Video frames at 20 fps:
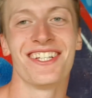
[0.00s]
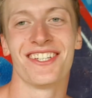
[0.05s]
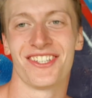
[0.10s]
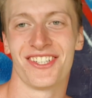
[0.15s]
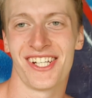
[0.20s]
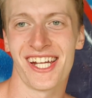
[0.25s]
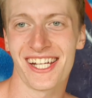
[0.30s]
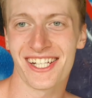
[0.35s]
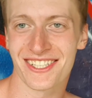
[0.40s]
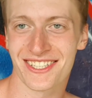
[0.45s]

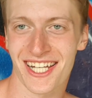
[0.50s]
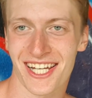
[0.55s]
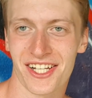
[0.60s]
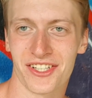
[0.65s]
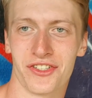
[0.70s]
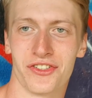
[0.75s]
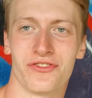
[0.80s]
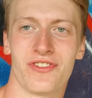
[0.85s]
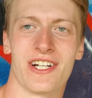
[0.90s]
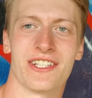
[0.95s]
Today I decided to
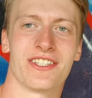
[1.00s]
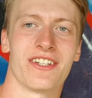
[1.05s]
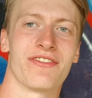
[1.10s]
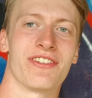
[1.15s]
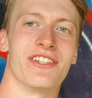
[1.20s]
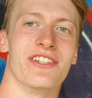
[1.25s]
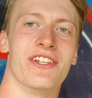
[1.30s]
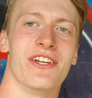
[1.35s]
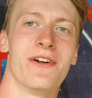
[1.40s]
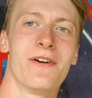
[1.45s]
try something
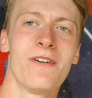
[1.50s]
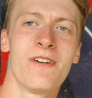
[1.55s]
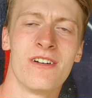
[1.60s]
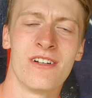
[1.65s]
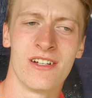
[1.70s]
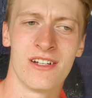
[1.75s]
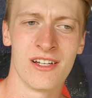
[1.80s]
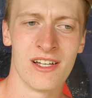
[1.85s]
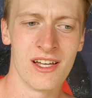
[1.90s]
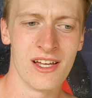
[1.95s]
new
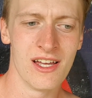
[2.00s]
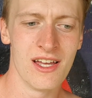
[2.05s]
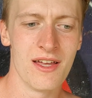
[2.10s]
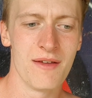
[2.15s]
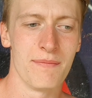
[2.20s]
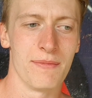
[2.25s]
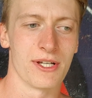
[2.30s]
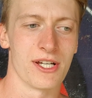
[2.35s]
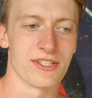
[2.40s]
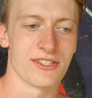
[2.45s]

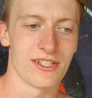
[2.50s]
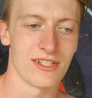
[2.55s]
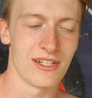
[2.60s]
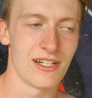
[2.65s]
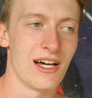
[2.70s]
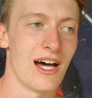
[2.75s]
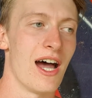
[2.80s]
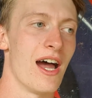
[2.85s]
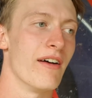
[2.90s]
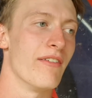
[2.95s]
because
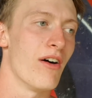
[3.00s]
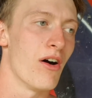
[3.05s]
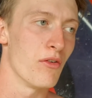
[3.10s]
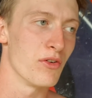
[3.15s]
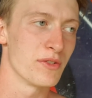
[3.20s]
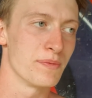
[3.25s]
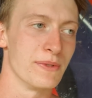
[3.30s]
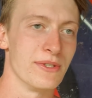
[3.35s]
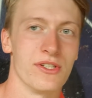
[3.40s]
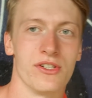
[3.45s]
I have always
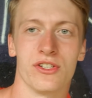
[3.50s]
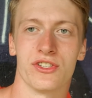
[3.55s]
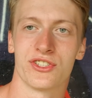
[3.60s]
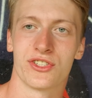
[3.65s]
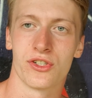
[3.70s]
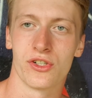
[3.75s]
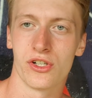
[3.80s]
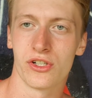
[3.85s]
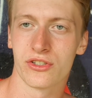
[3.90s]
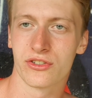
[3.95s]
been doing
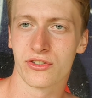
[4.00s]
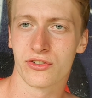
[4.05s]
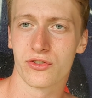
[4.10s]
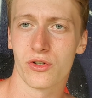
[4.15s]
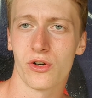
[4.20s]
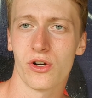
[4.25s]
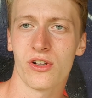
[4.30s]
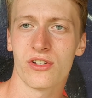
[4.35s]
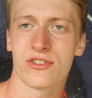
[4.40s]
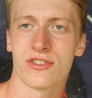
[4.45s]
scooter
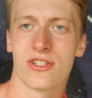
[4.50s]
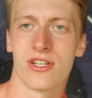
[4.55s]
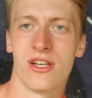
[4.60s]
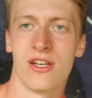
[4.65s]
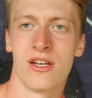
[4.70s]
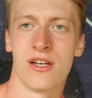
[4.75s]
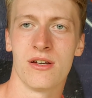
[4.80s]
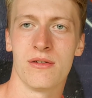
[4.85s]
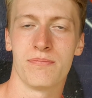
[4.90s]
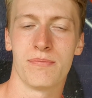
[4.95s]
tutorials
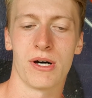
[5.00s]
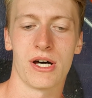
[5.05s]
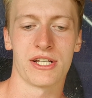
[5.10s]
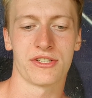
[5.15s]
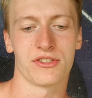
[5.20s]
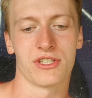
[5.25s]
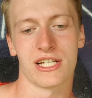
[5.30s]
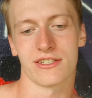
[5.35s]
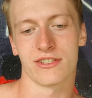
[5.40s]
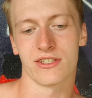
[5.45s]
but as you
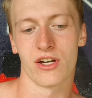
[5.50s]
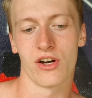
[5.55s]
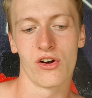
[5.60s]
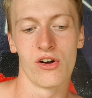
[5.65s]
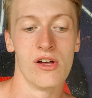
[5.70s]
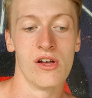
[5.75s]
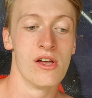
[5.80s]
guys know